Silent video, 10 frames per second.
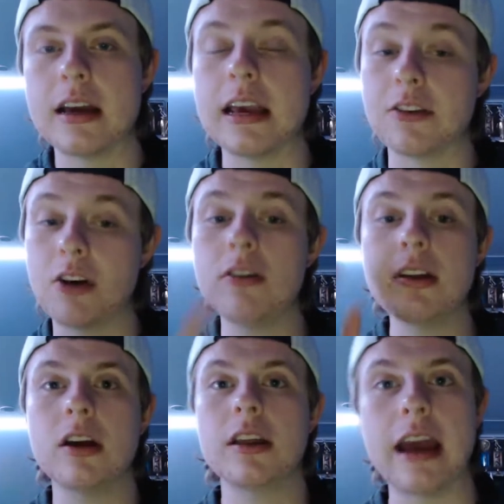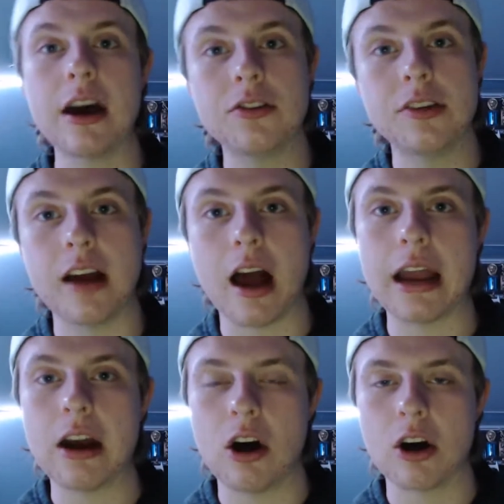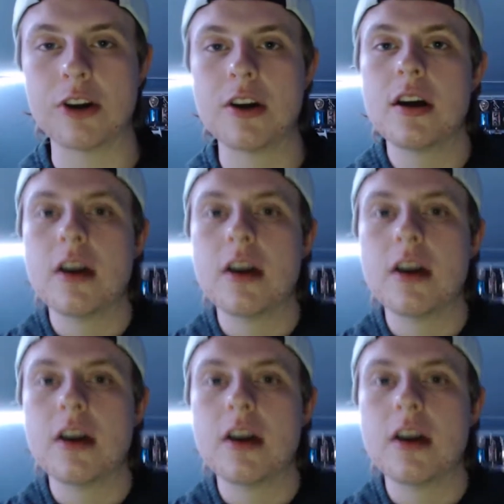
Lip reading: He's currently on the LTIR,